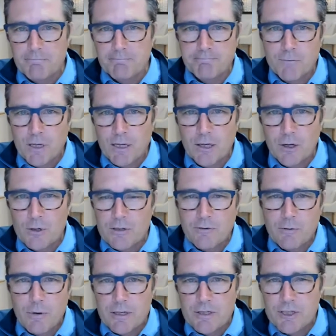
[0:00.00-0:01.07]
it goes
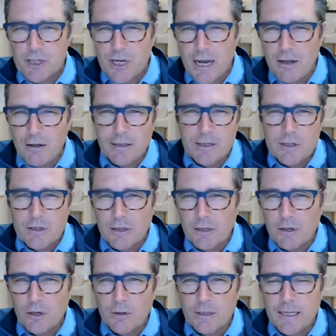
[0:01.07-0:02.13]
from a gel into a
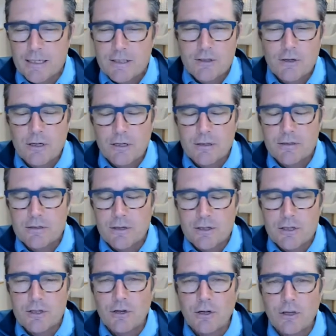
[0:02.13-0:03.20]
little, starts to
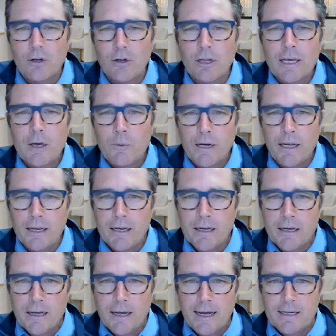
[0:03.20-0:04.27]
turn a little liquidy
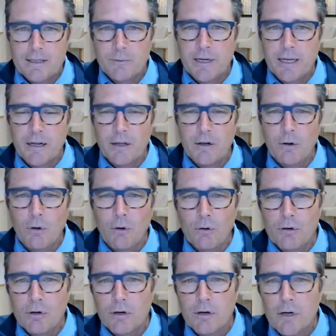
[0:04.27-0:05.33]
as we get a little
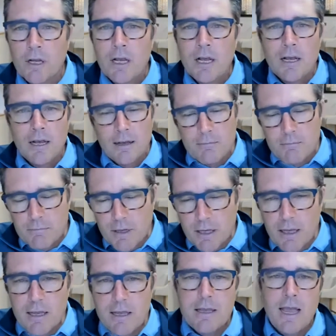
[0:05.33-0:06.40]
older.
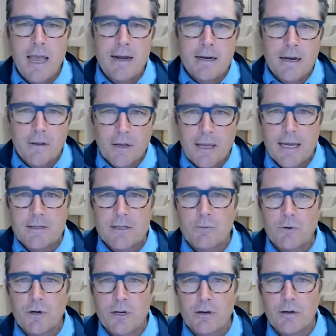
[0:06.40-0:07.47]
And in other cases
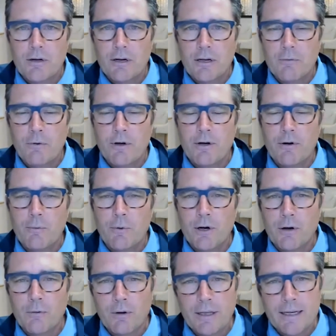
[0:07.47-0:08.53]
where you're
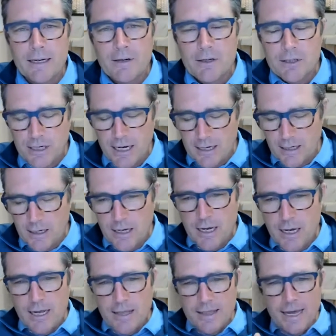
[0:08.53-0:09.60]
really nearsighted,
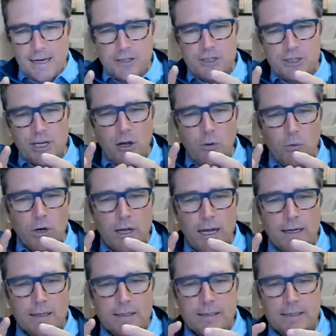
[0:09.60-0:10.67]
that gel will
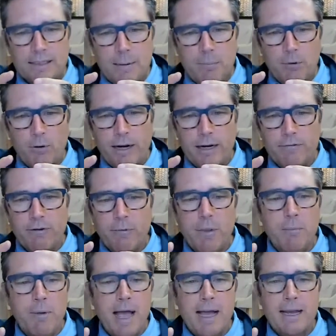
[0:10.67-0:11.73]
kind of separate from the
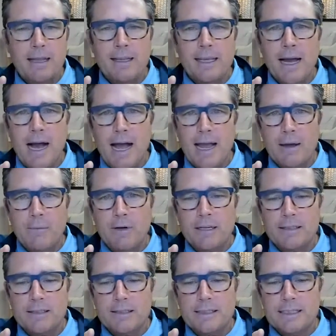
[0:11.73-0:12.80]
back of the eye. And when it
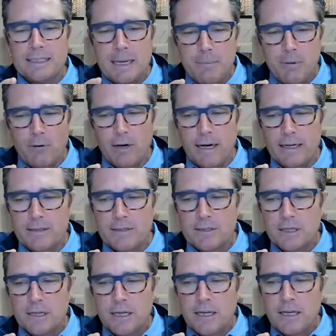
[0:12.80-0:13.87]
separates,
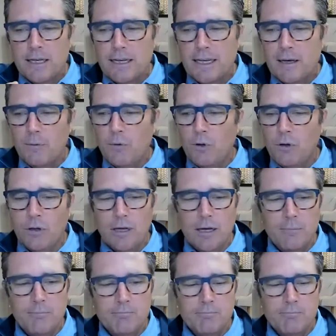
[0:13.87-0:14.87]
it will